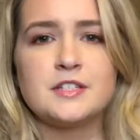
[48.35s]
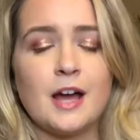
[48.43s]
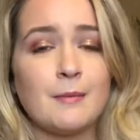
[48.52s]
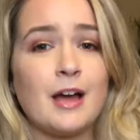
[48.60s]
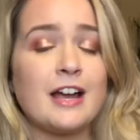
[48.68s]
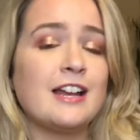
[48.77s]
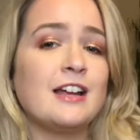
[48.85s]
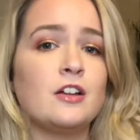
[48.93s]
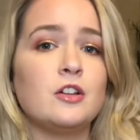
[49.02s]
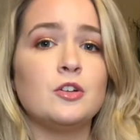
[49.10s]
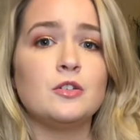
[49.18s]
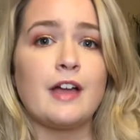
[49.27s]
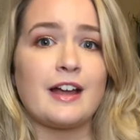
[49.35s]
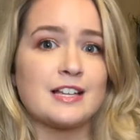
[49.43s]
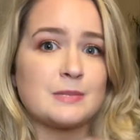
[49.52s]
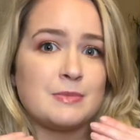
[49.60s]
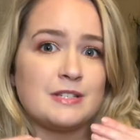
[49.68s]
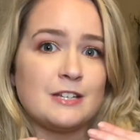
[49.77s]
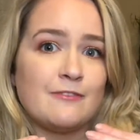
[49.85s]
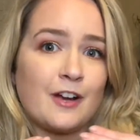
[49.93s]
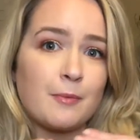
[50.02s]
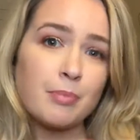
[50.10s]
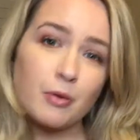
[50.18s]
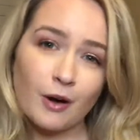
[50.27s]
I'm not gonna include like a
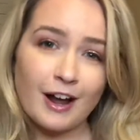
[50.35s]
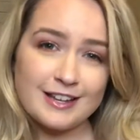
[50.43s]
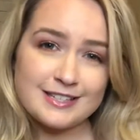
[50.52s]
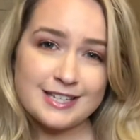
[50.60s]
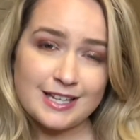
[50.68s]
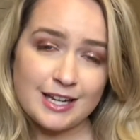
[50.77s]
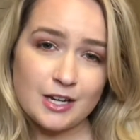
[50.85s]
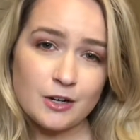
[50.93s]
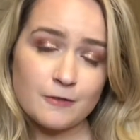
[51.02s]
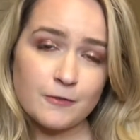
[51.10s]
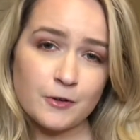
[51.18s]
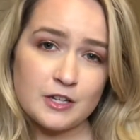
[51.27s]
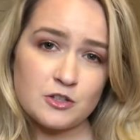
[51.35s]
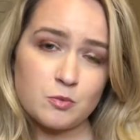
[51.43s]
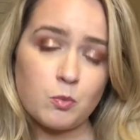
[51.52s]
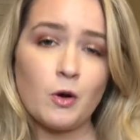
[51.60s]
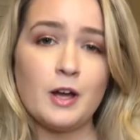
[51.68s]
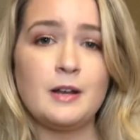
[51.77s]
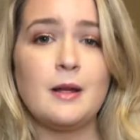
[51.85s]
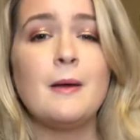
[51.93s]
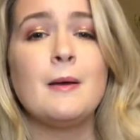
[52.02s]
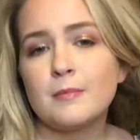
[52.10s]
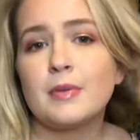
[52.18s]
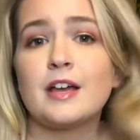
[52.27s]
specific price here for each one
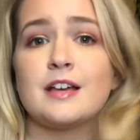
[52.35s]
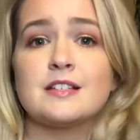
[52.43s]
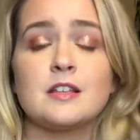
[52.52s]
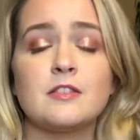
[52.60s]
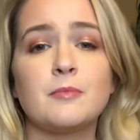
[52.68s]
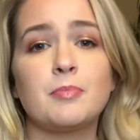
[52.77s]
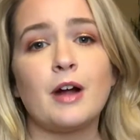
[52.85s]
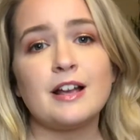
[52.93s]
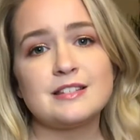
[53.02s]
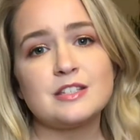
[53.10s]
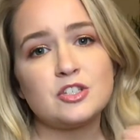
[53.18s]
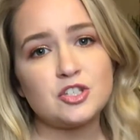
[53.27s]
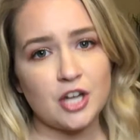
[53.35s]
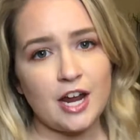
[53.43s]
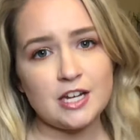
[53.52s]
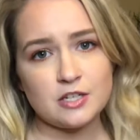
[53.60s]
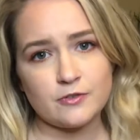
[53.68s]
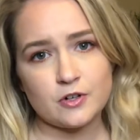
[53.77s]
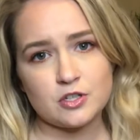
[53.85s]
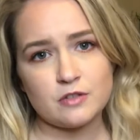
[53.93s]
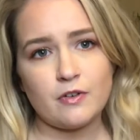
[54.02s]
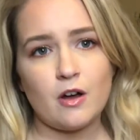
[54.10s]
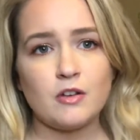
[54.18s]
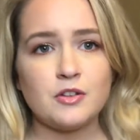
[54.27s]
because the prices change. First of
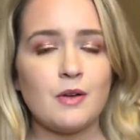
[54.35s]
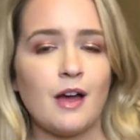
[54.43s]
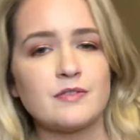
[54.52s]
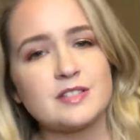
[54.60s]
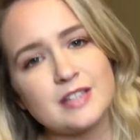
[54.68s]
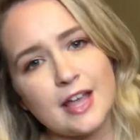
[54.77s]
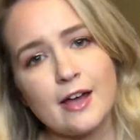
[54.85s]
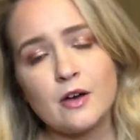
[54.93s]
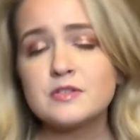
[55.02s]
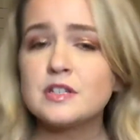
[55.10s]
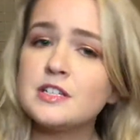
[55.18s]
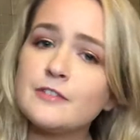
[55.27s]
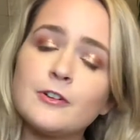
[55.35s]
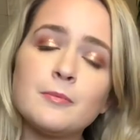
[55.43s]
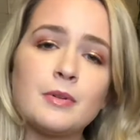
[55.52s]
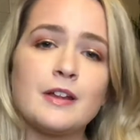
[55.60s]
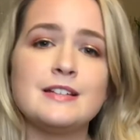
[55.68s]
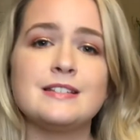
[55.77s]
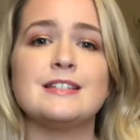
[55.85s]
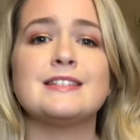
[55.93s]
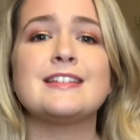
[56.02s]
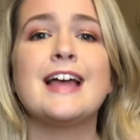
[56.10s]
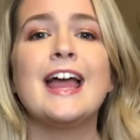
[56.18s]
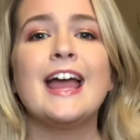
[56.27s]
all, you have sales in different places
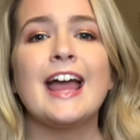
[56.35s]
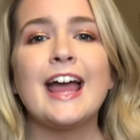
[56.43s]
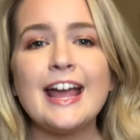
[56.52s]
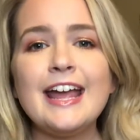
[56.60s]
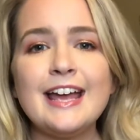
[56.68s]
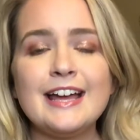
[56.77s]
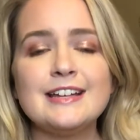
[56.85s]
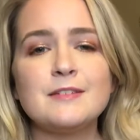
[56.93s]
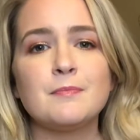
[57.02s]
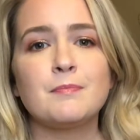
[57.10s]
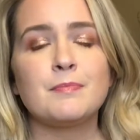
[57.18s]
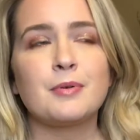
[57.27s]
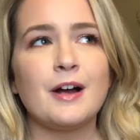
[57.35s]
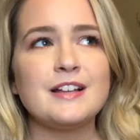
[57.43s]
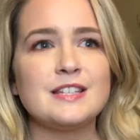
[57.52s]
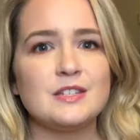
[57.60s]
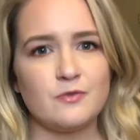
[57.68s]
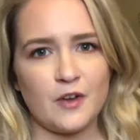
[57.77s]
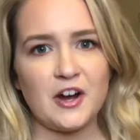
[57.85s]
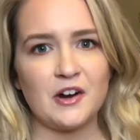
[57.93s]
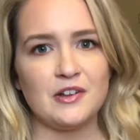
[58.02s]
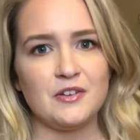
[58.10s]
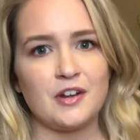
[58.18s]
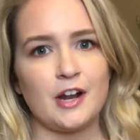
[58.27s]
and prices
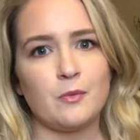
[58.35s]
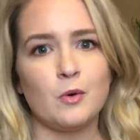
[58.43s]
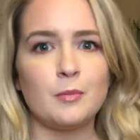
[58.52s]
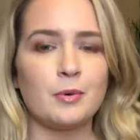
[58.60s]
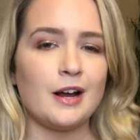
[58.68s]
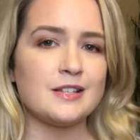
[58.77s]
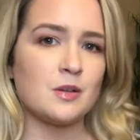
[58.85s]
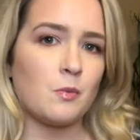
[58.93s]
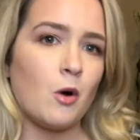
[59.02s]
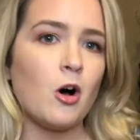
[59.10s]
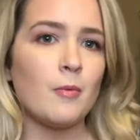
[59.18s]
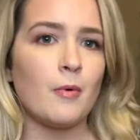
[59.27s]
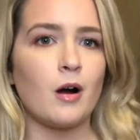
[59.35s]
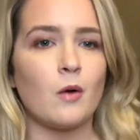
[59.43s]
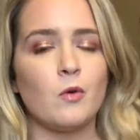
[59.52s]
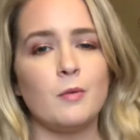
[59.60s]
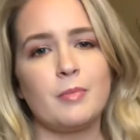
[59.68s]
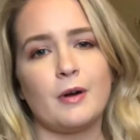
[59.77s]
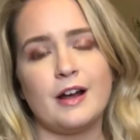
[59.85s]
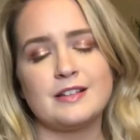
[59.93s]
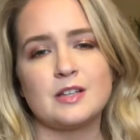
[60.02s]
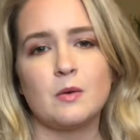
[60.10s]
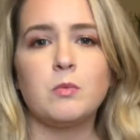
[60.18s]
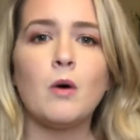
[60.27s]
vary. You could have one price at Walmart, one price
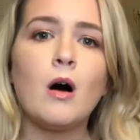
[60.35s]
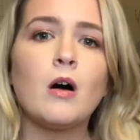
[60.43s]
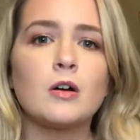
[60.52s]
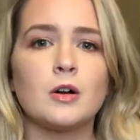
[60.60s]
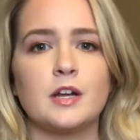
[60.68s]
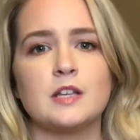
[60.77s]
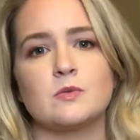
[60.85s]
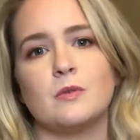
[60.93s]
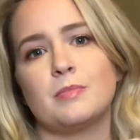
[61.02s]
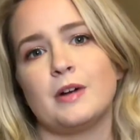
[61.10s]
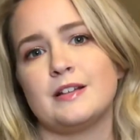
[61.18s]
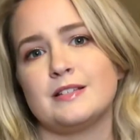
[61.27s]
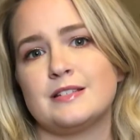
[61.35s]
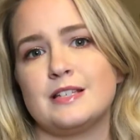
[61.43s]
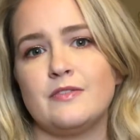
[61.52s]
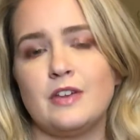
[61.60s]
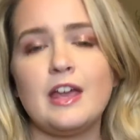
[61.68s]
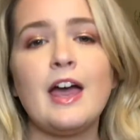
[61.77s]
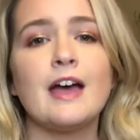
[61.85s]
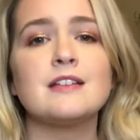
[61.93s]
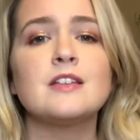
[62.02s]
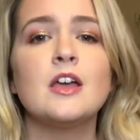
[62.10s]
at Walgreens, one price at CVS.